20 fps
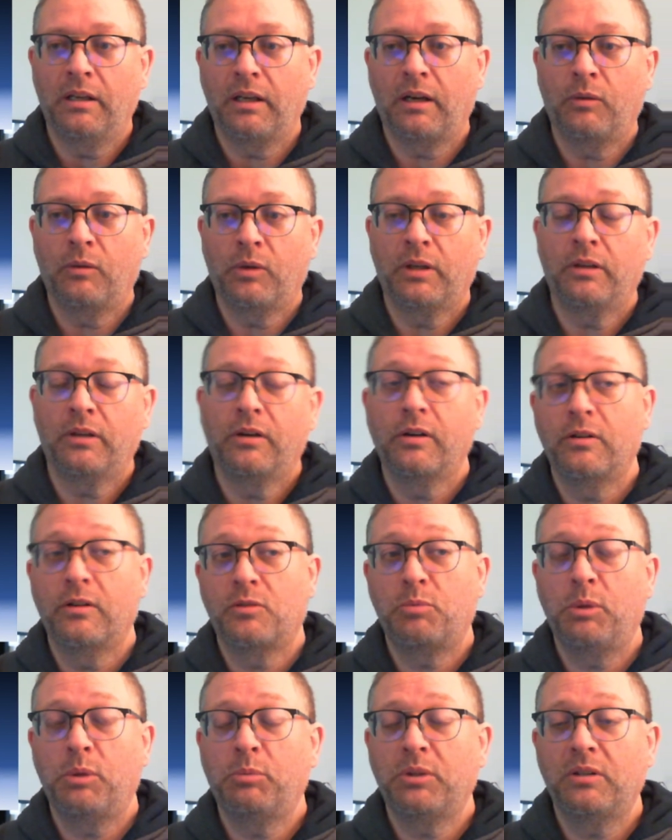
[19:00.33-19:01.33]
I want to
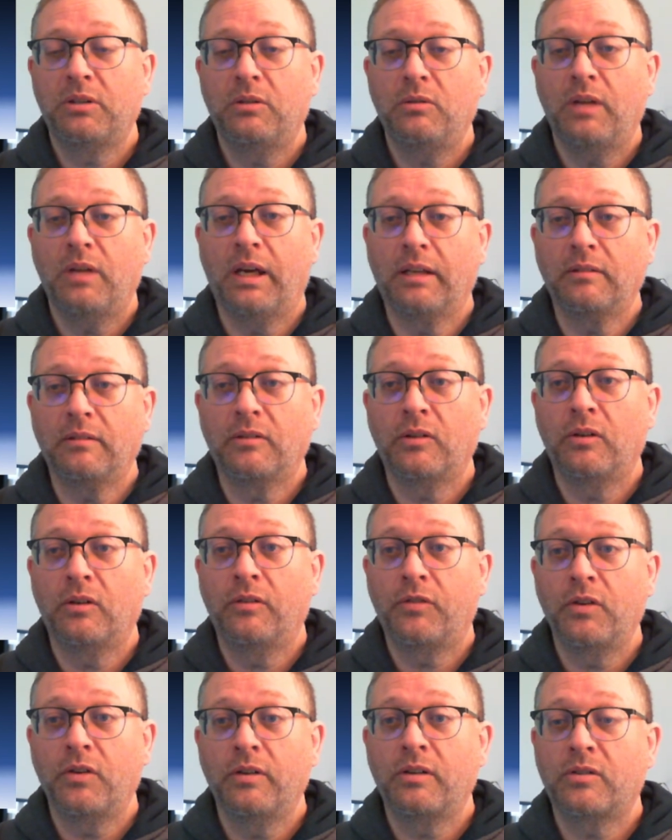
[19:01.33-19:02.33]
encourage people to do that. So
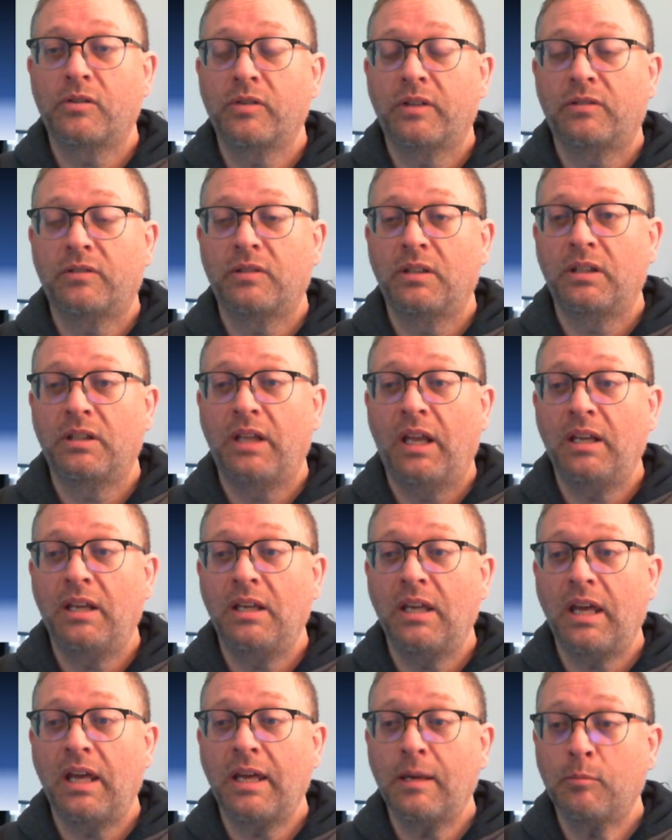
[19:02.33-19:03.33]
if you're interested in any
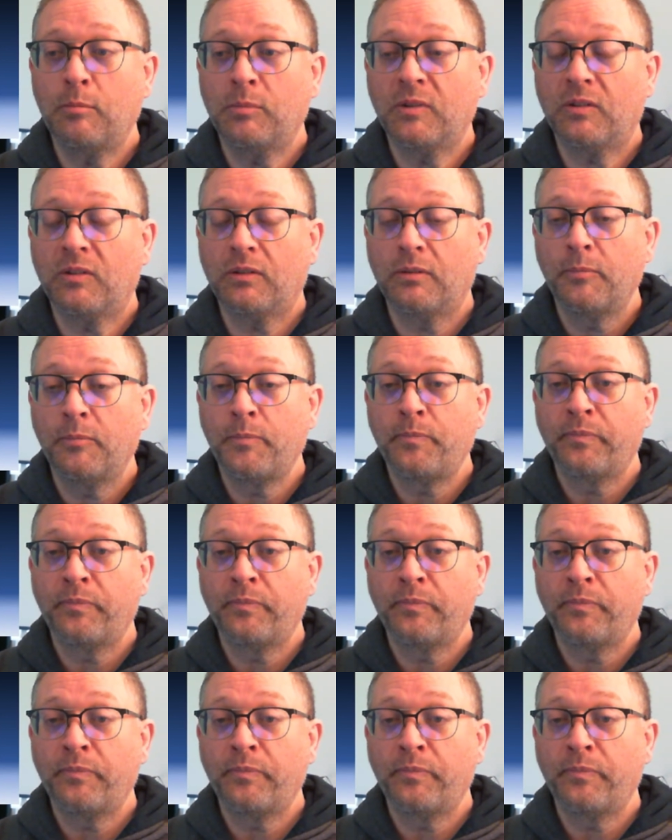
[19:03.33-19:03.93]
games